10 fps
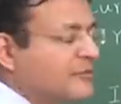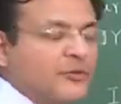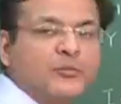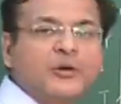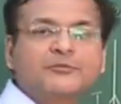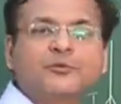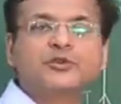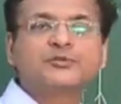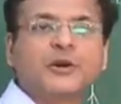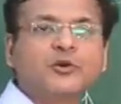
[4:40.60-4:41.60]
the formula
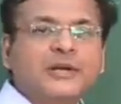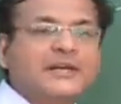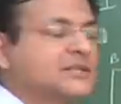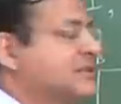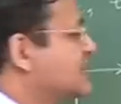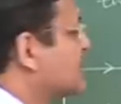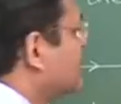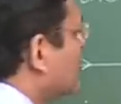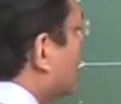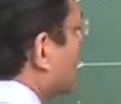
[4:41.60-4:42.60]
force per unit length this is
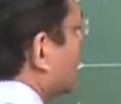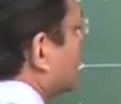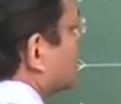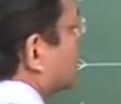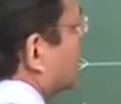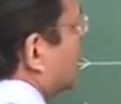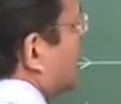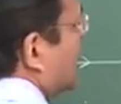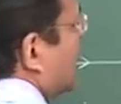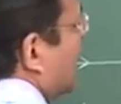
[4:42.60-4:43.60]
mu naught
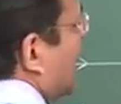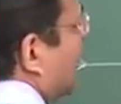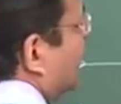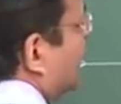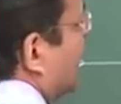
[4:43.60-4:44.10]
I1